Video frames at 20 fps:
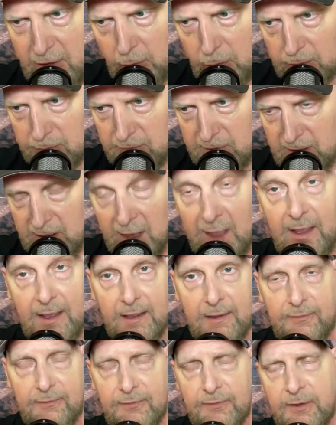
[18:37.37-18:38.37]
ordinary
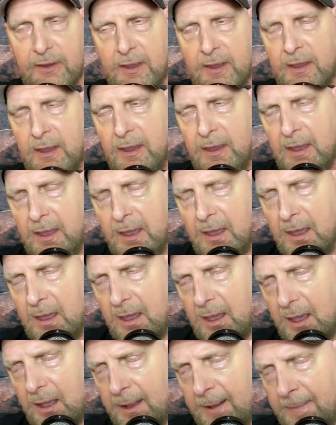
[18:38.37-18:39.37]
life.
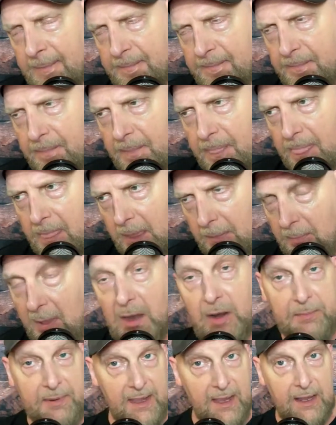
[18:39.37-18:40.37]
It might
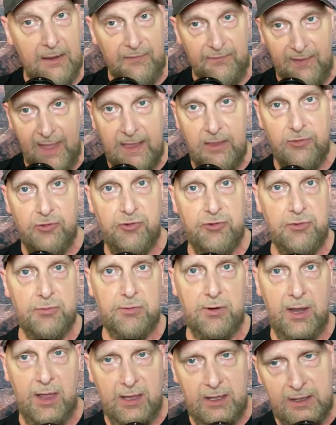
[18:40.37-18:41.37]
not be a conventional
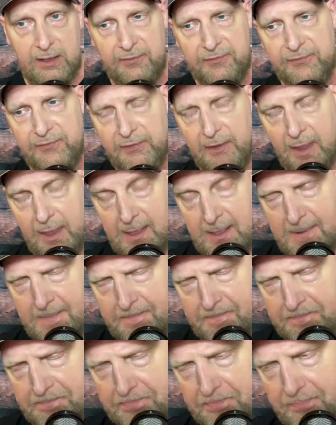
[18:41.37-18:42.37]
life,
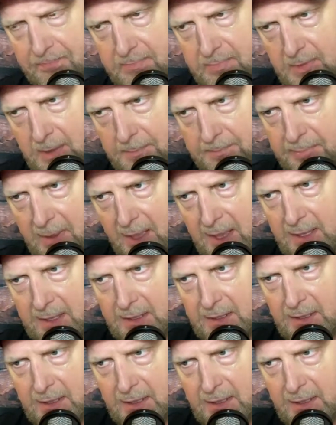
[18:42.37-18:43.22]
but